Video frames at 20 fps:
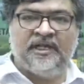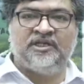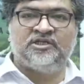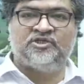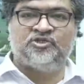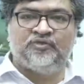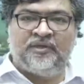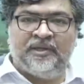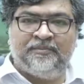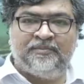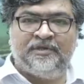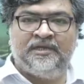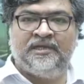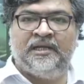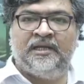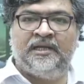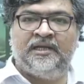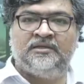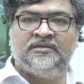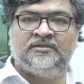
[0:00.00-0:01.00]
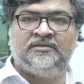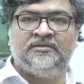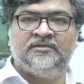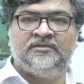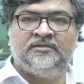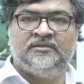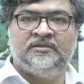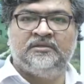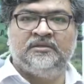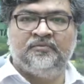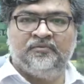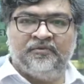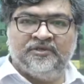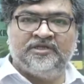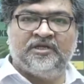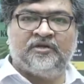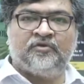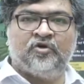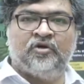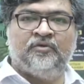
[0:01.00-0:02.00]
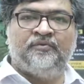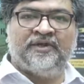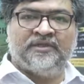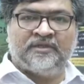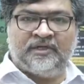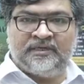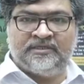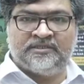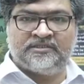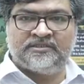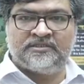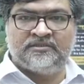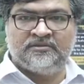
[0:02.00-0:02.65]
swampy land, these are called wetlands.